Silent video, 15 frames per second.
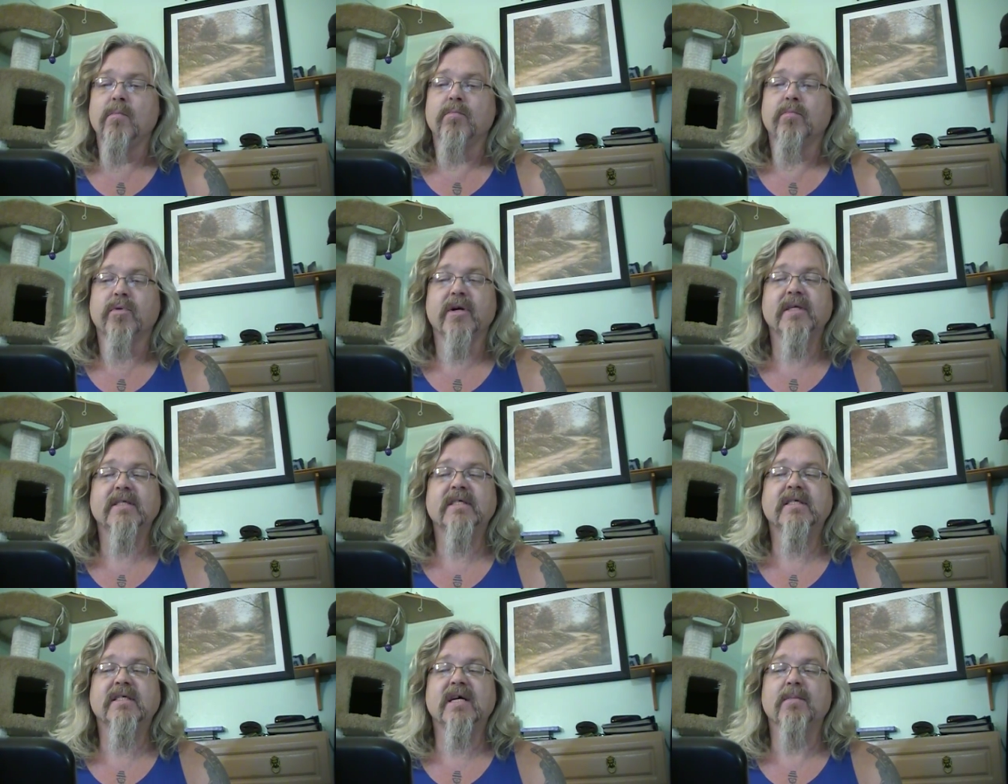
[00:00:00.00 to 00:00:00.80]

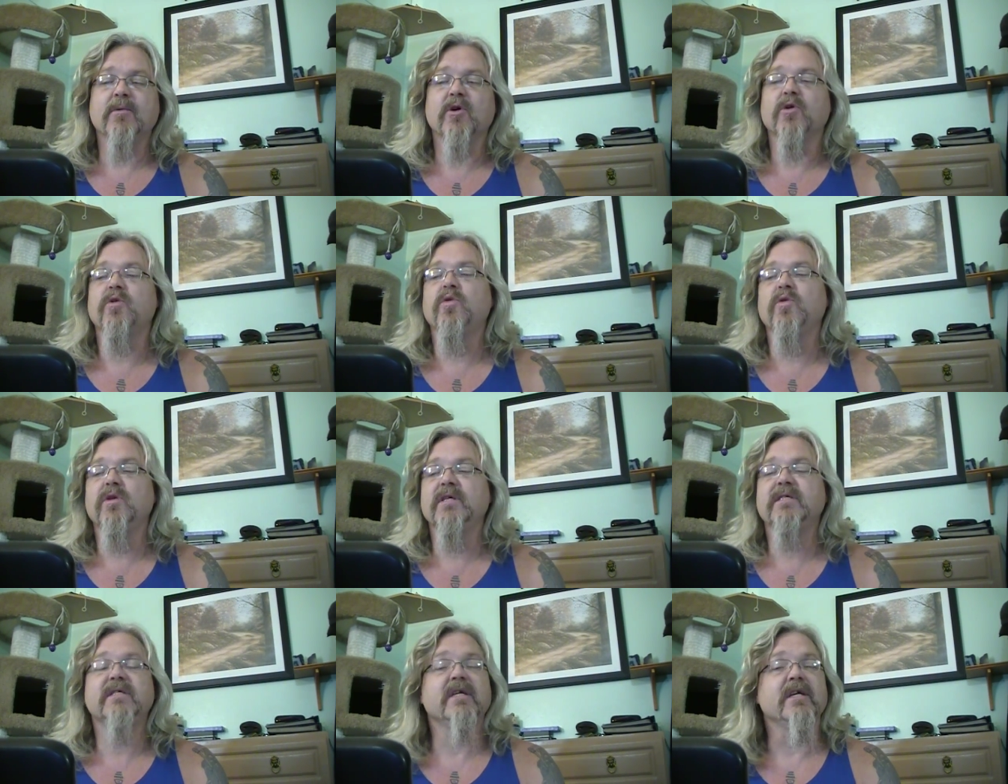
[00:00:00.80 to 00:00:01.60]
Britain's summer
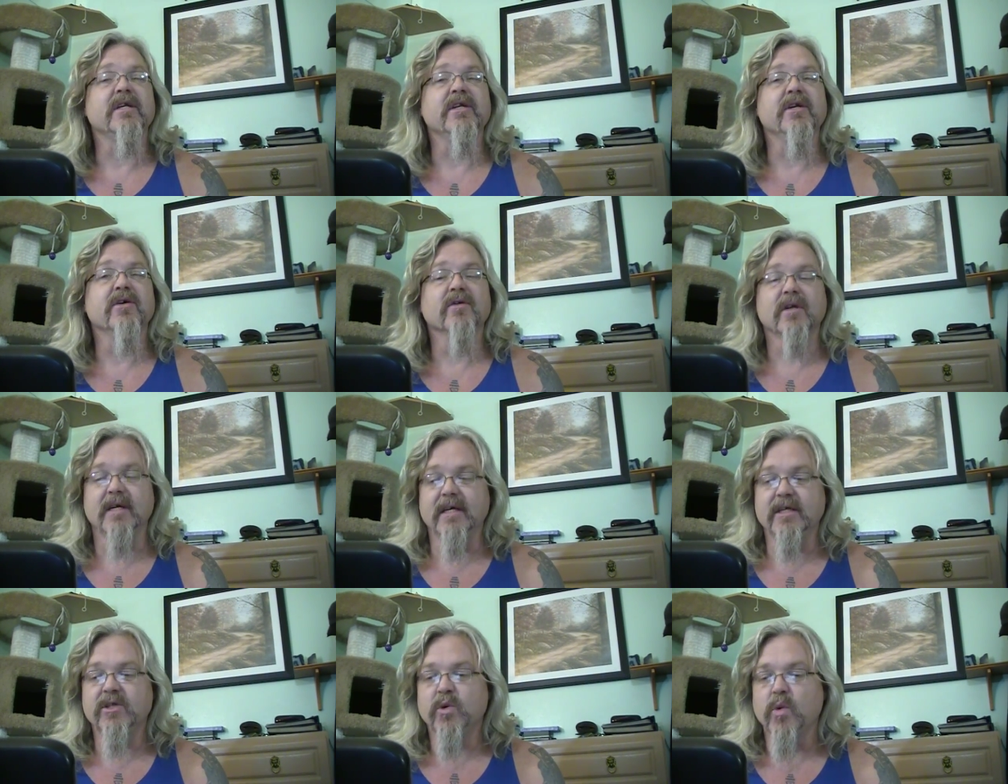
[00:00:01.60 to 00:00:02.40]
coolest in
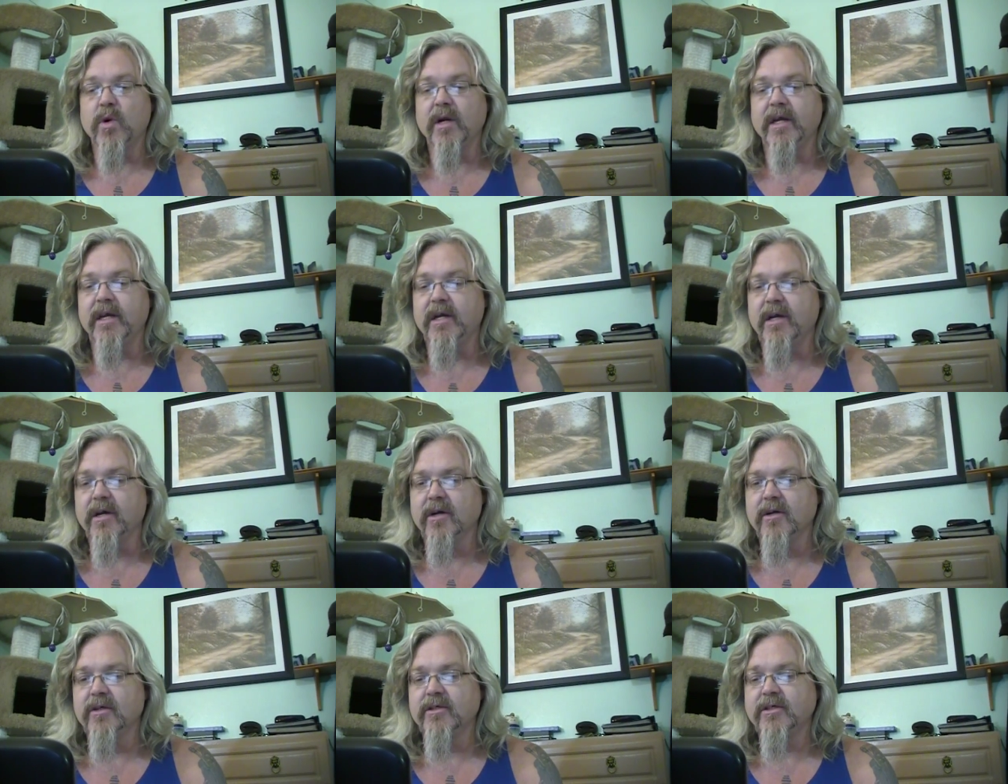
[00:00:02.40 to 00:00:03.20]
nearly 20
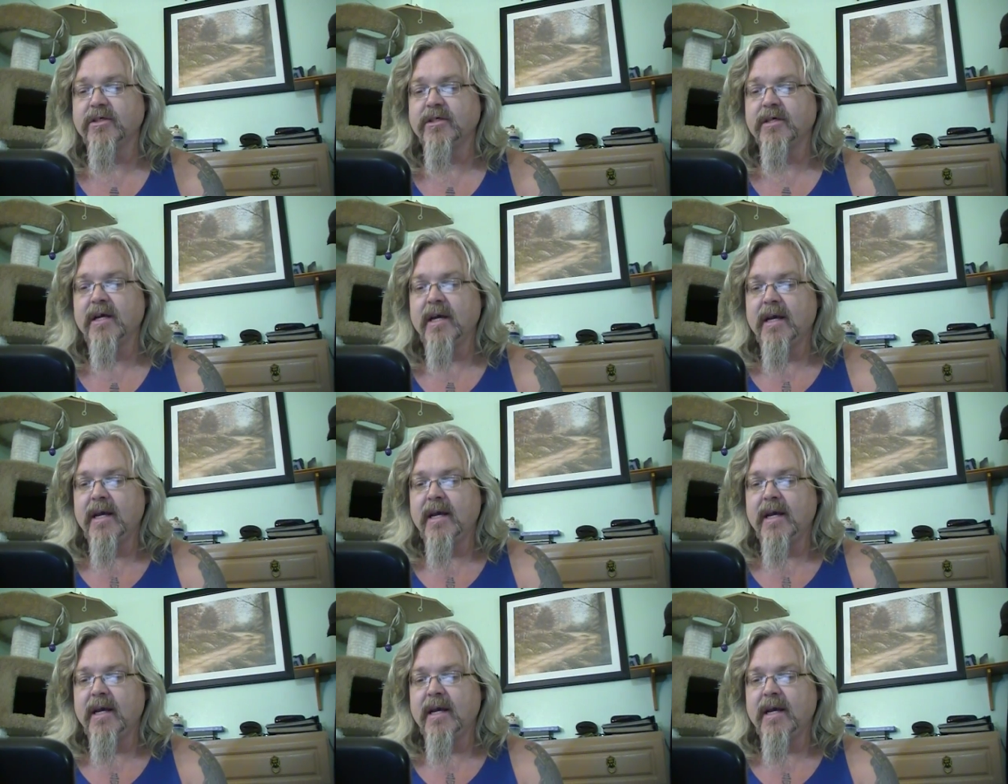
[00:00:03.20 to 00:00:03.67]
years.